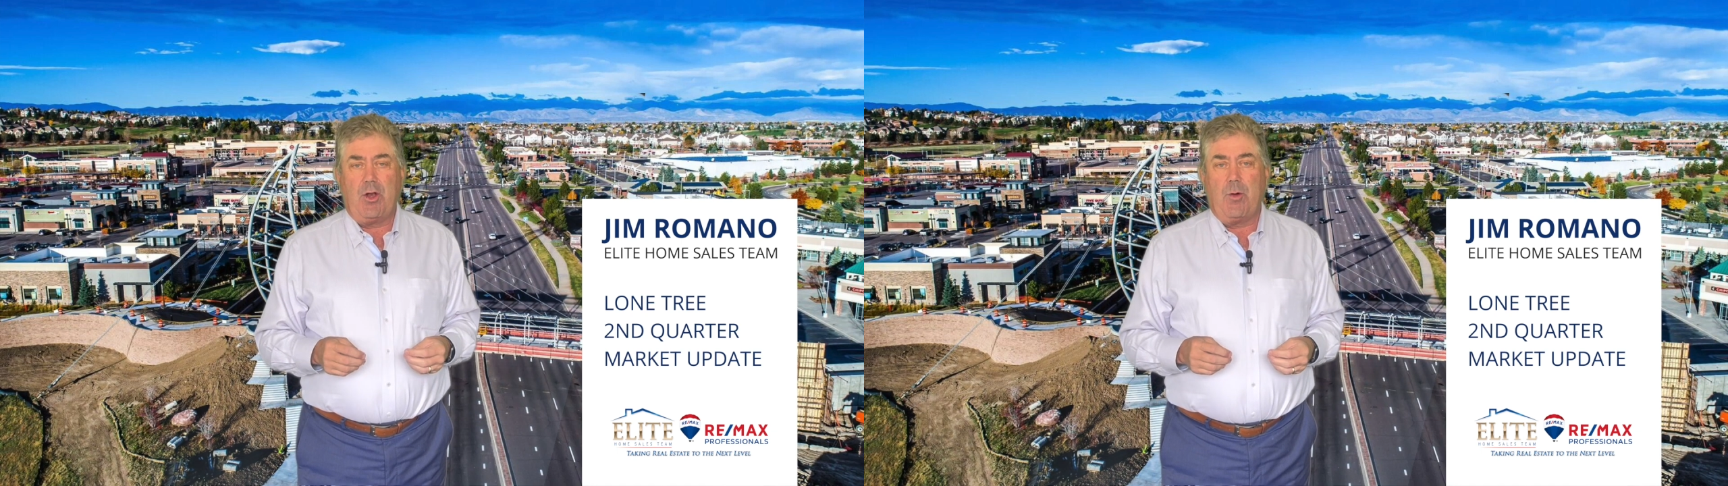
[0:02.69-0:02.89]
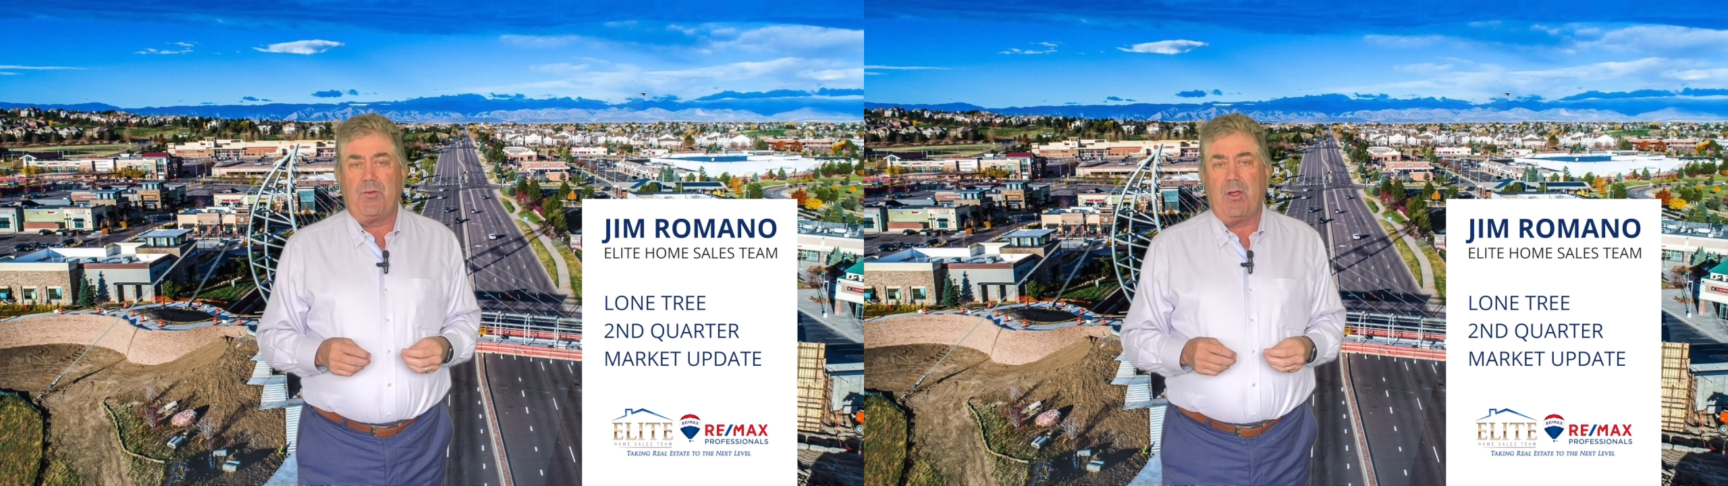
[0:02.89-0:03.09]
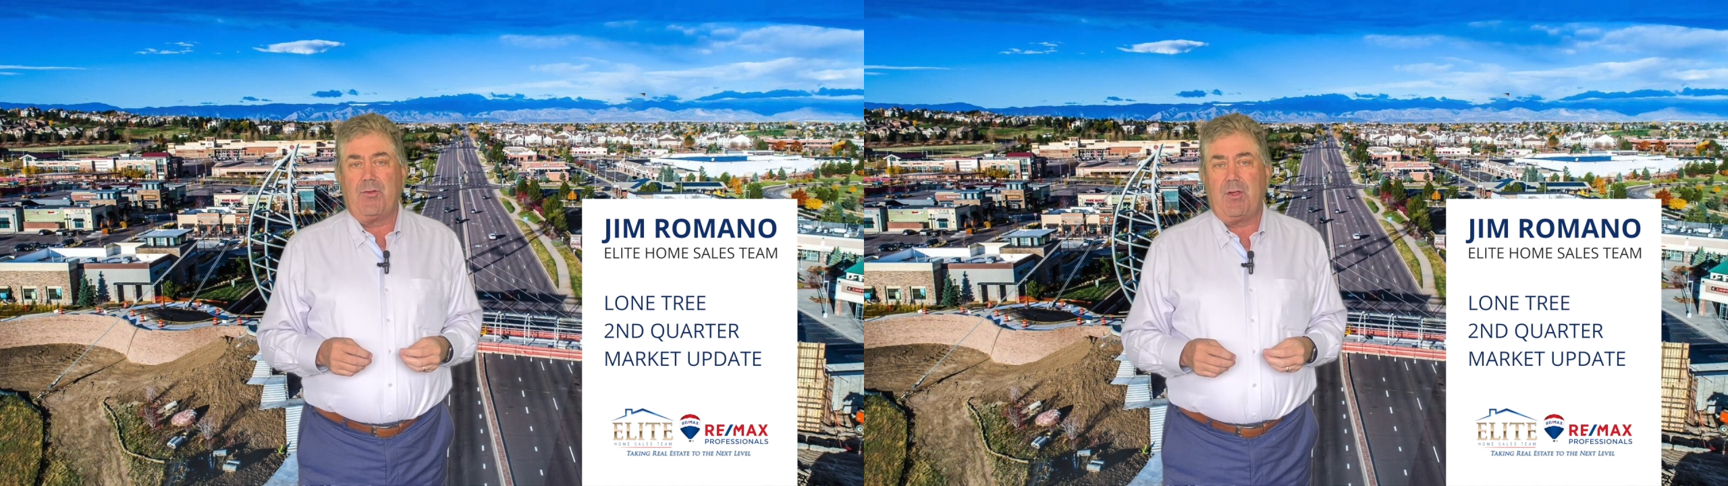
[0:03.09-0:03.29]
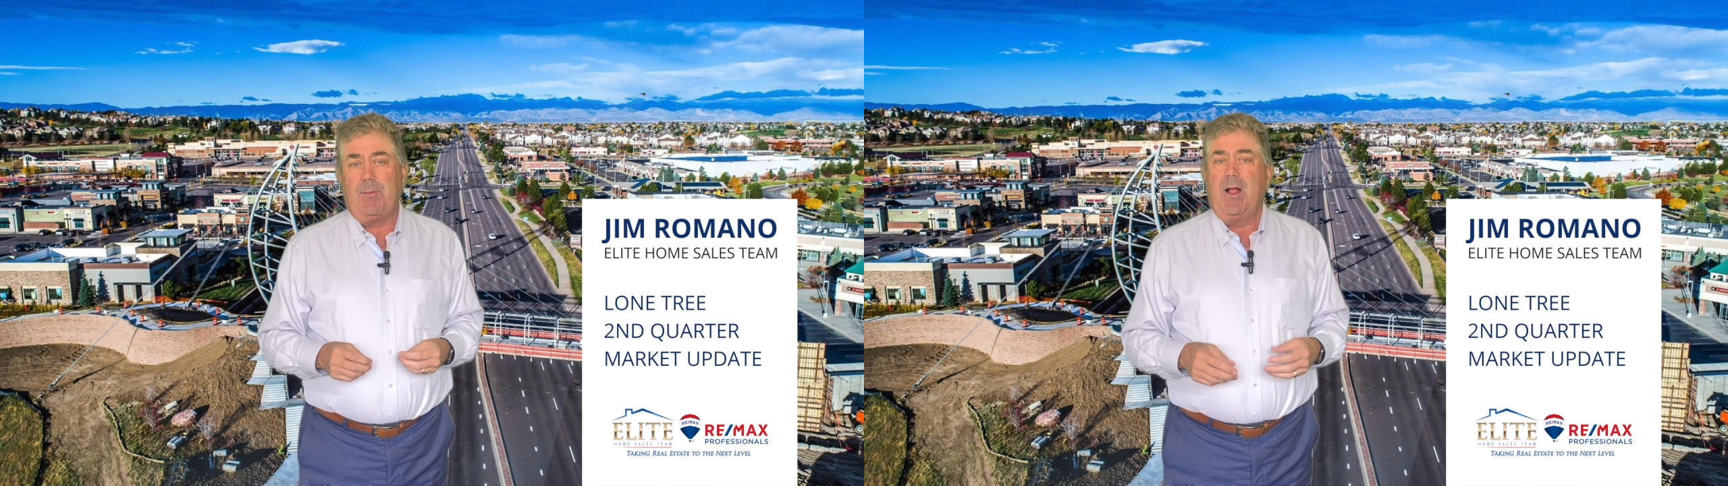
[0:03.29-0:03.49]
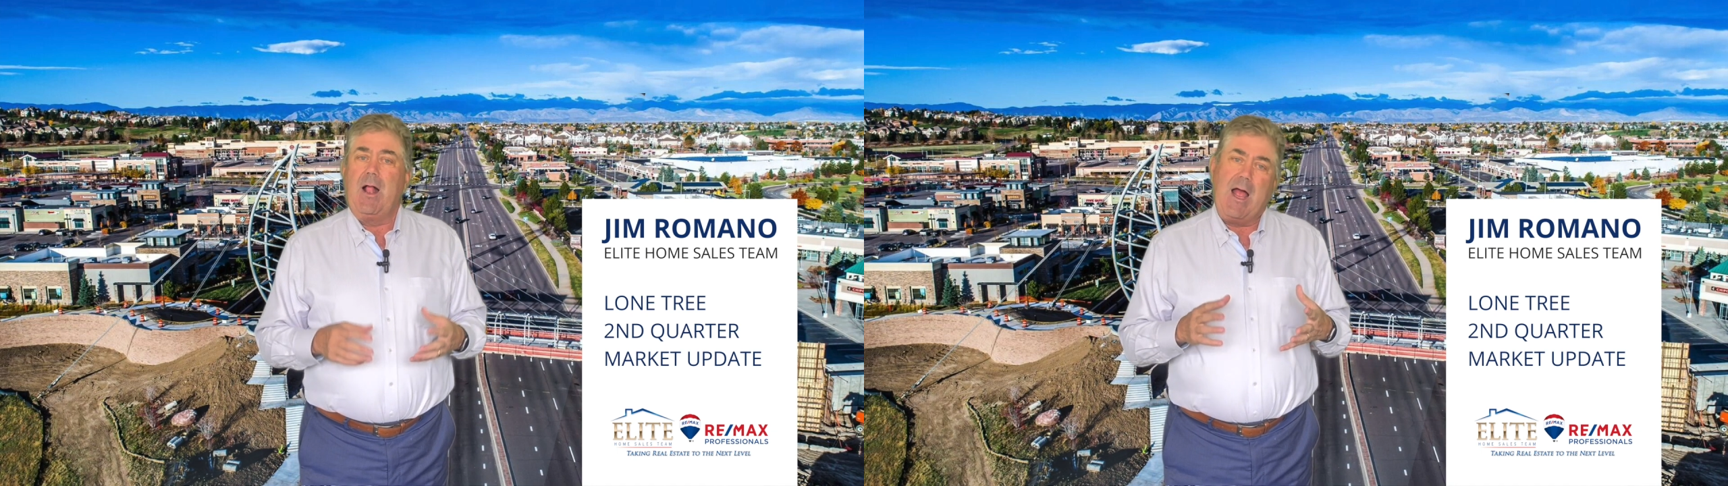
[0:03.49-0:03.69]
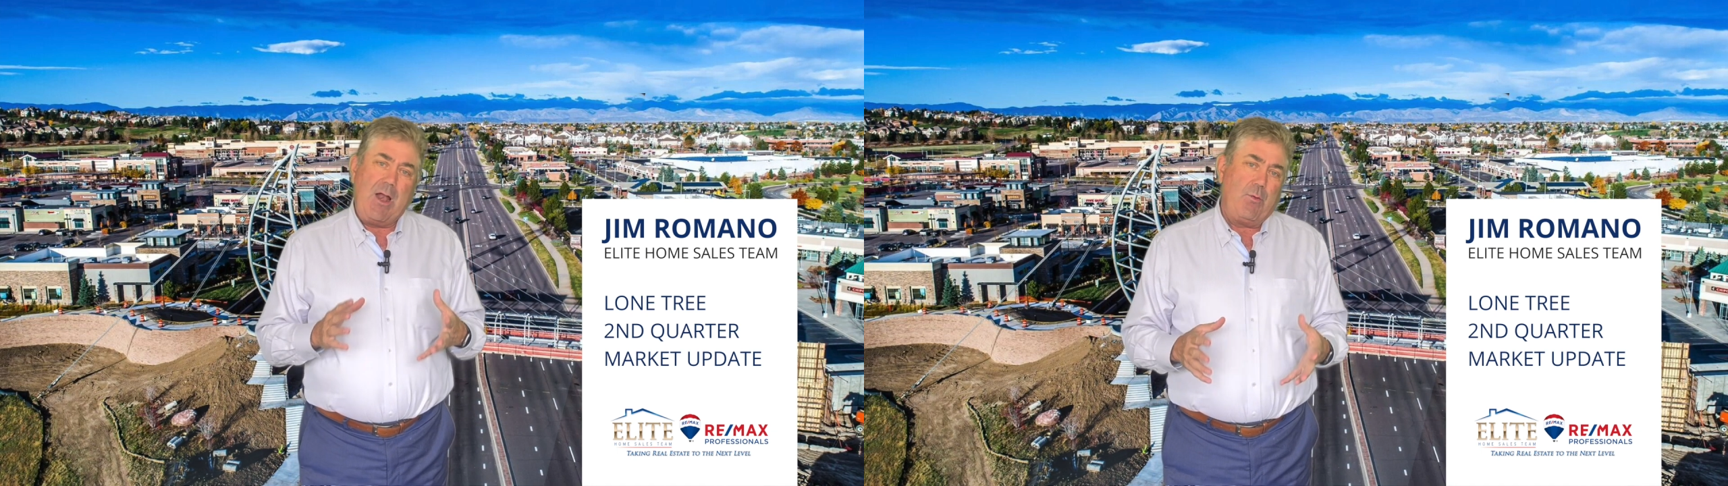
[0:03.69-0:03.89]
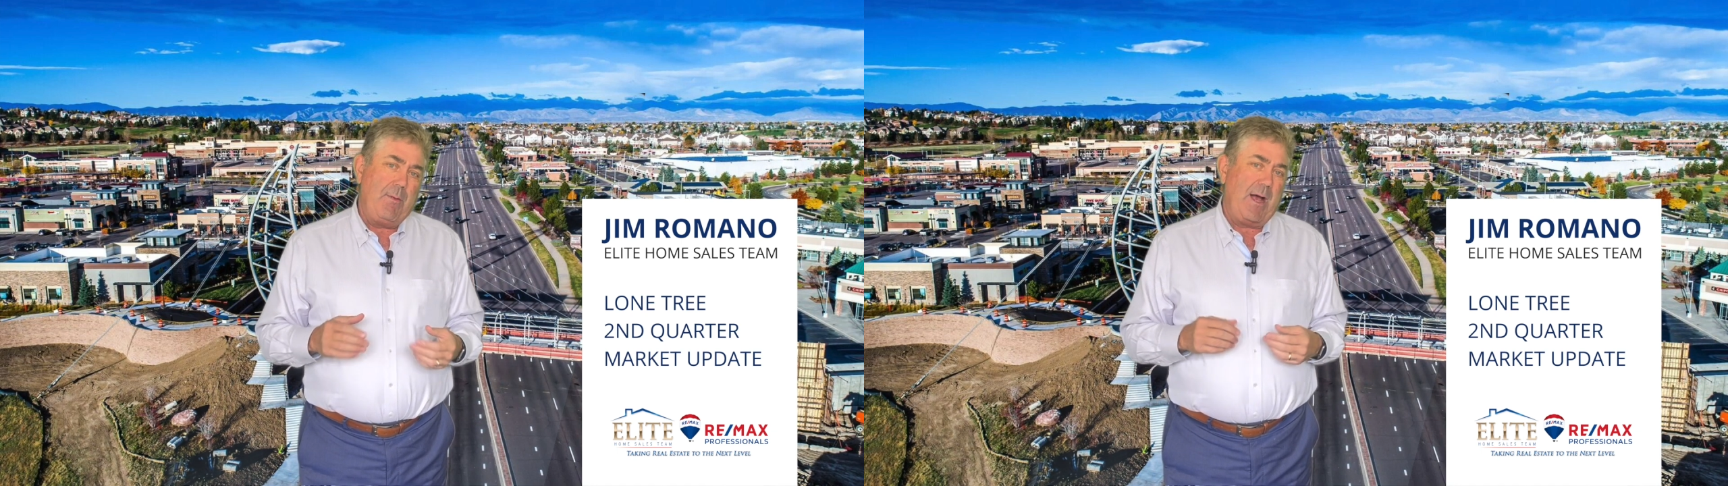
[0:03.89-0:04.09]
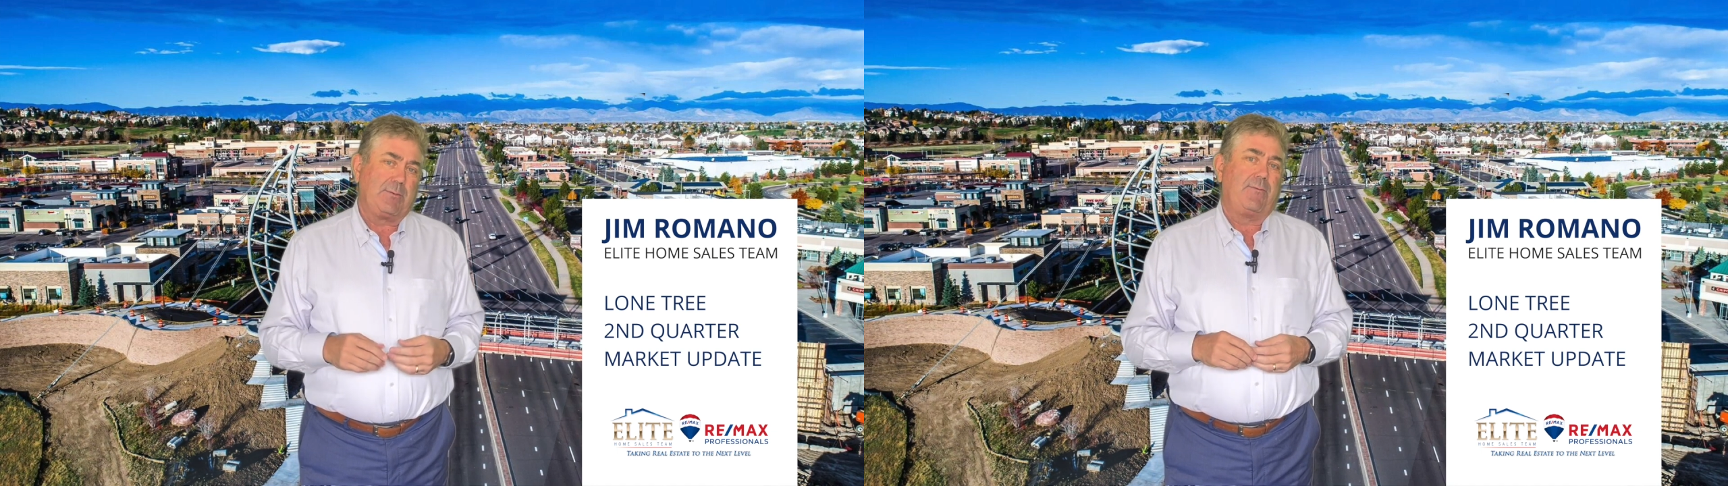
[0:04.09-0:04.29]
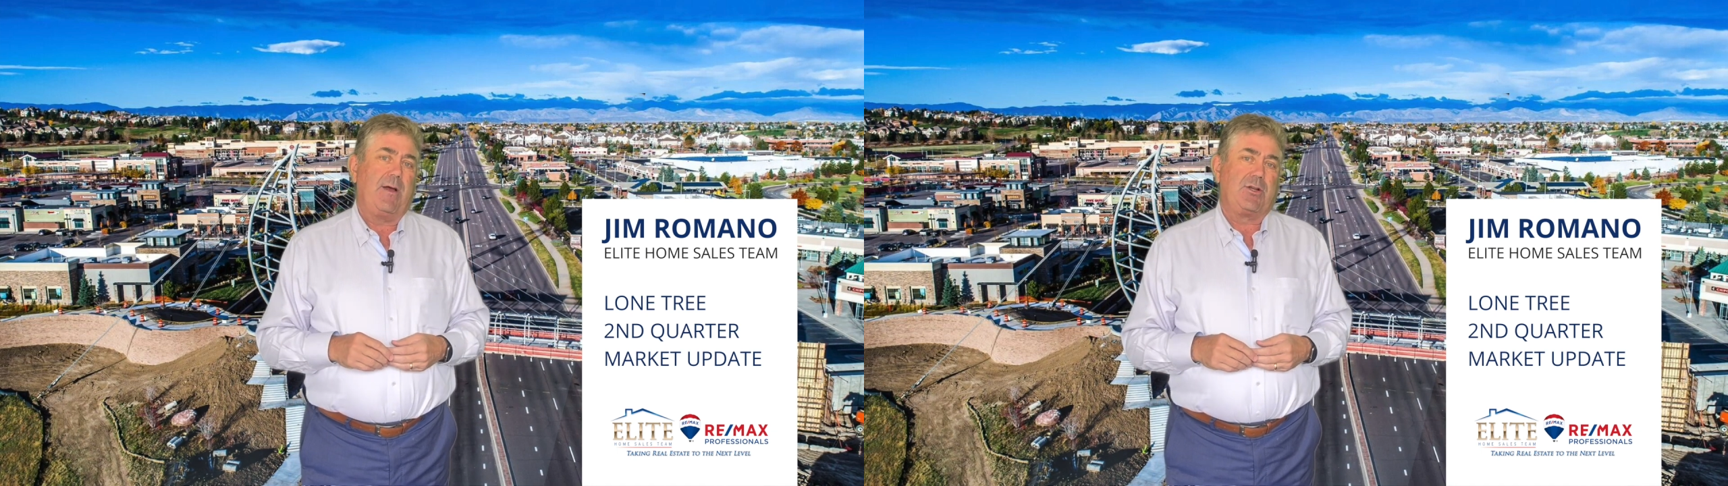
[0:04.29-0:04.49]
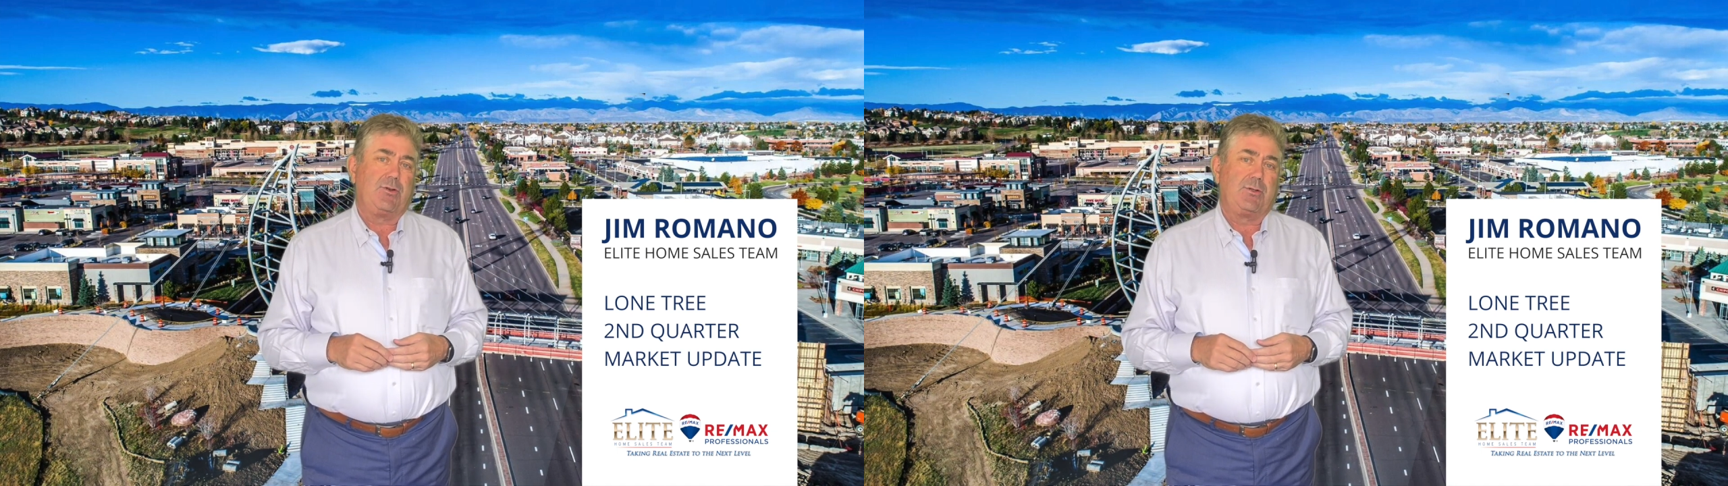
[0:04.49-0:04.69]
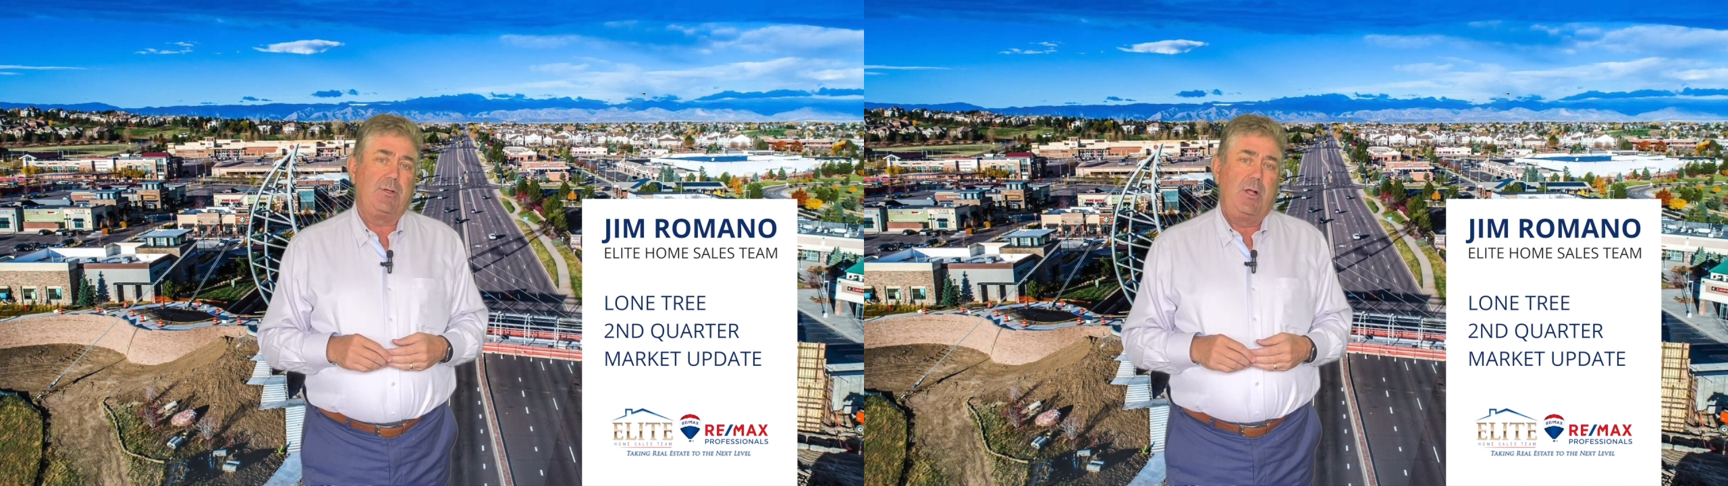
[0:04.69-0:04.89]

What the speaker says: Home Sales Team and RE/MAX Professionals